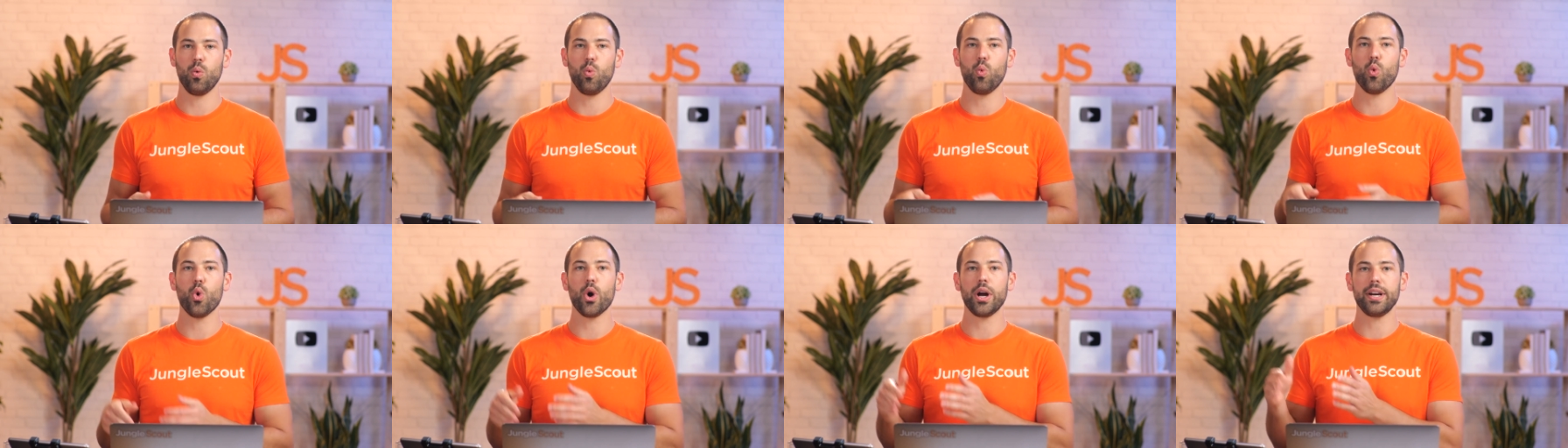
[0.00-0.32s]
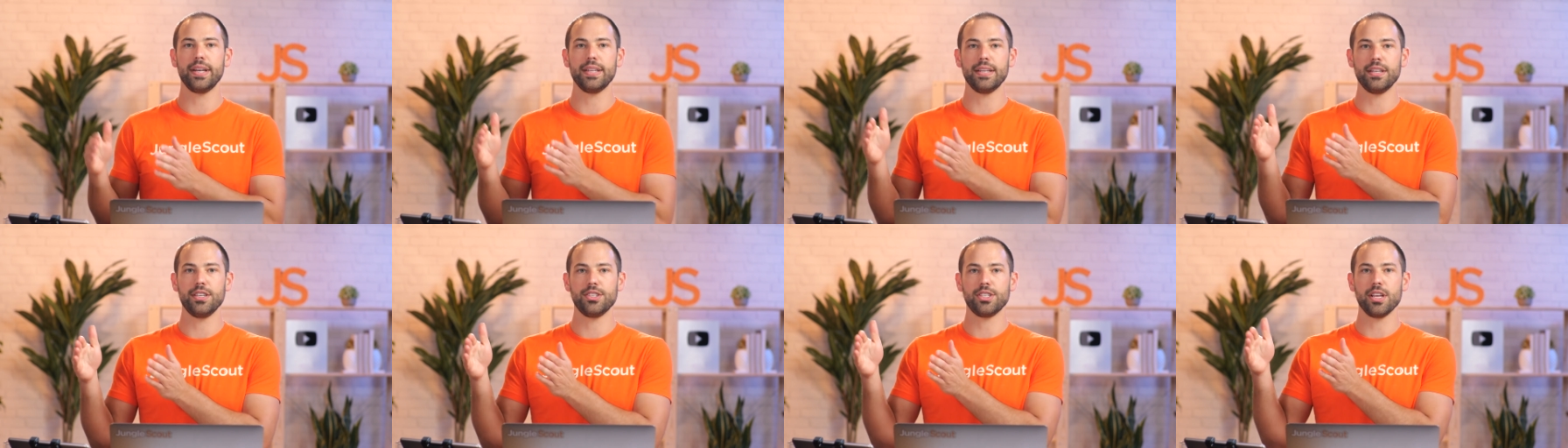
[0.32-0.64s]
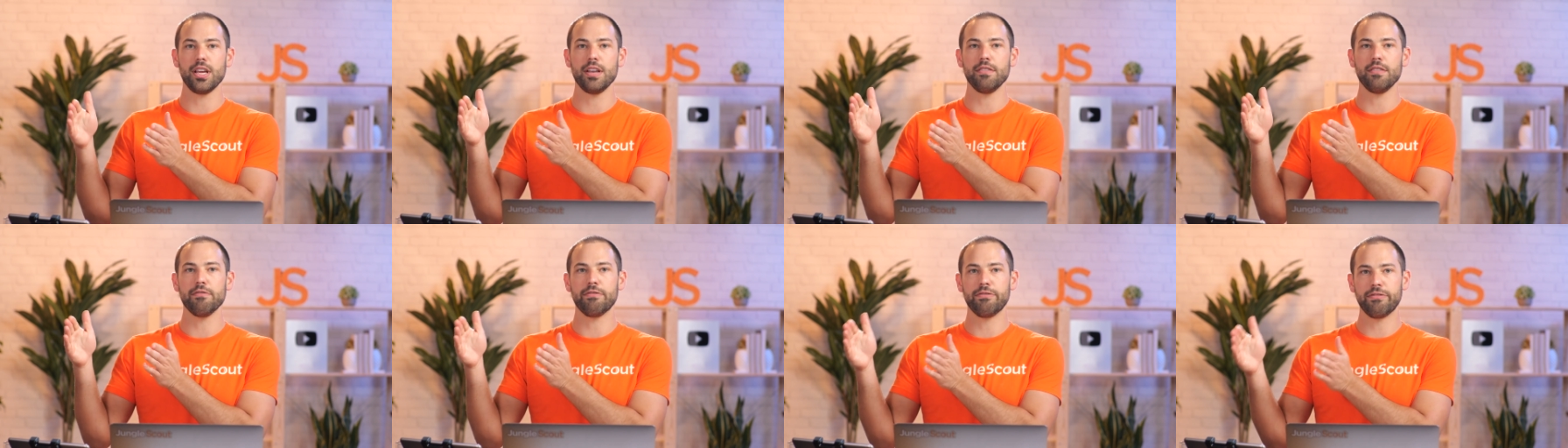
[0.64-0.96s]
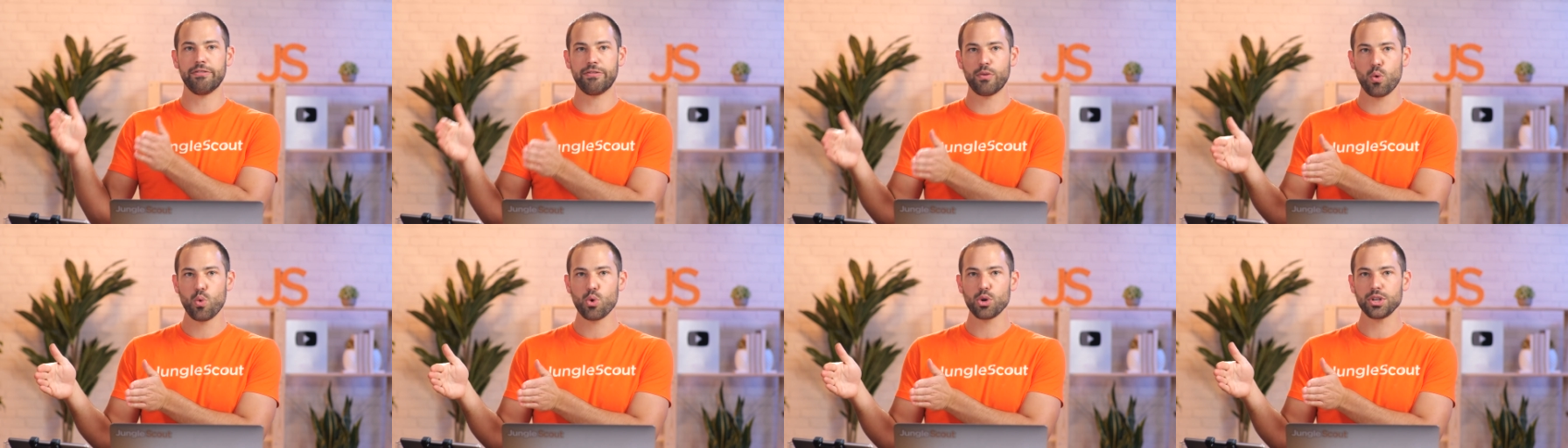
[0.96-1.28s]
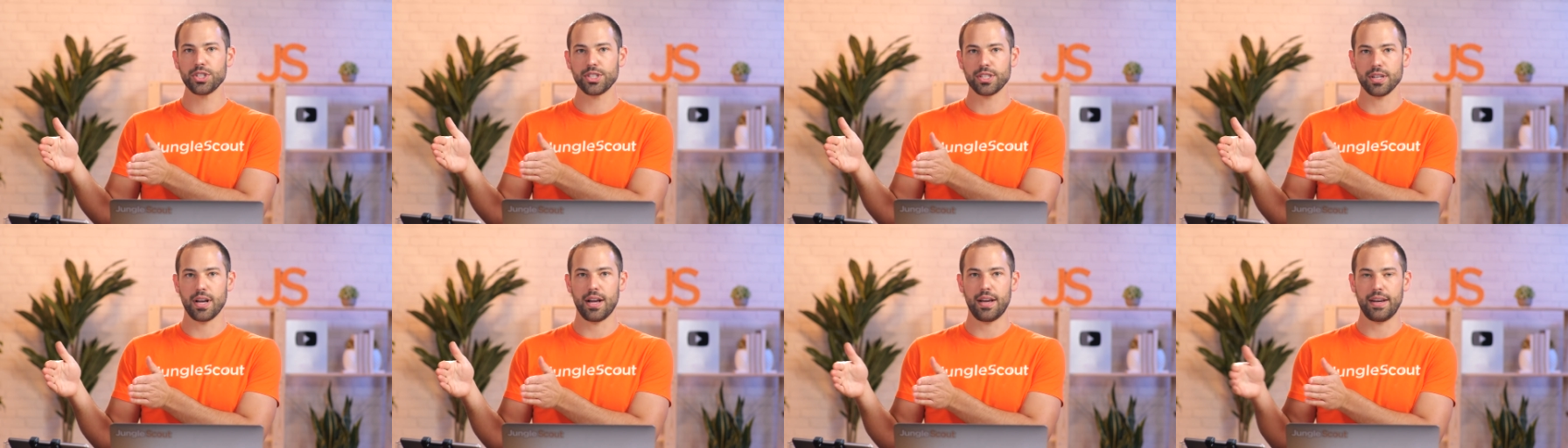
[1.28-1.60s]
what is
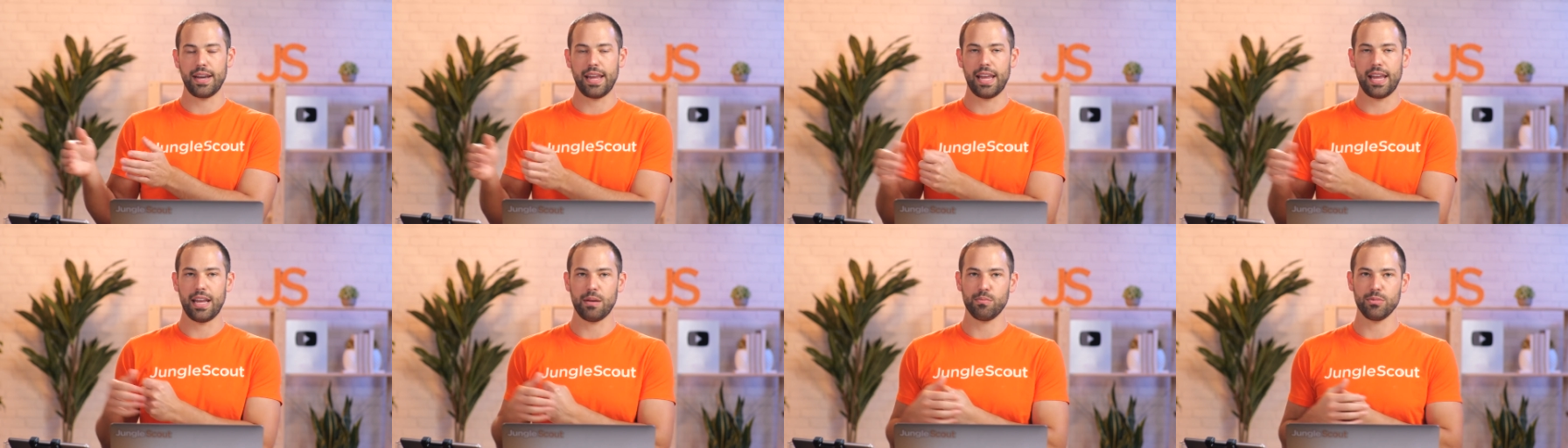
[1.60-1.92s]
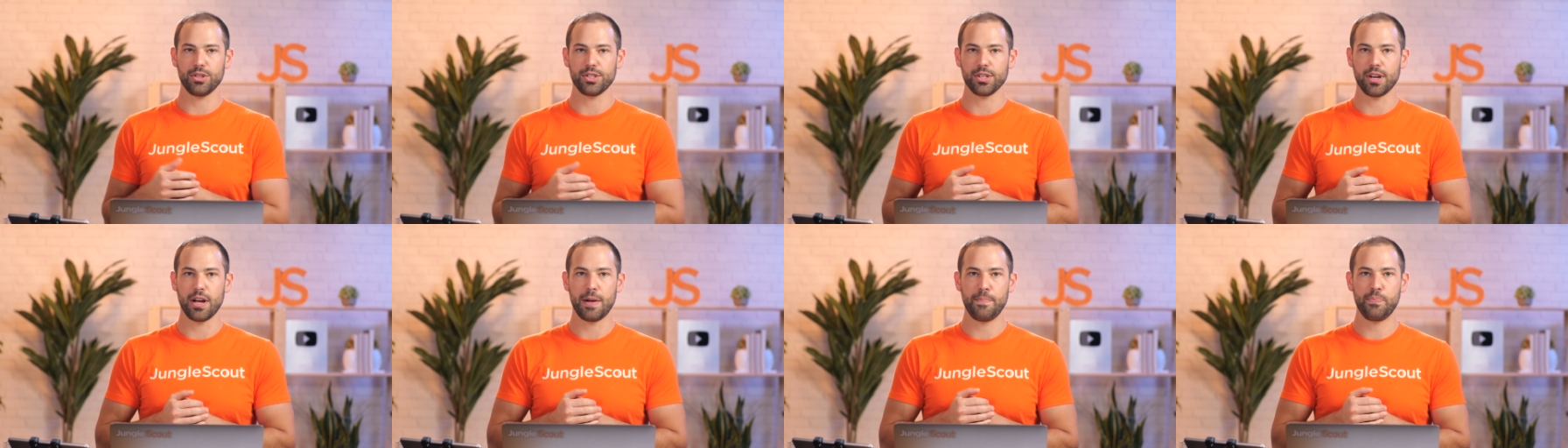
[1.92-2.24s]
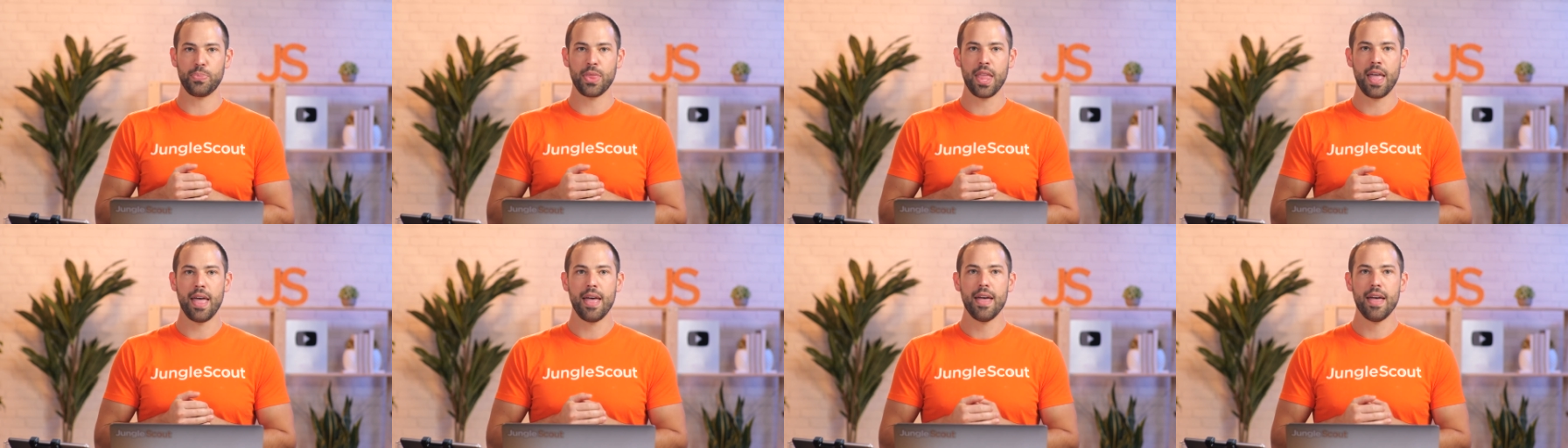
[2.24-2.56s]
enforced on Amazon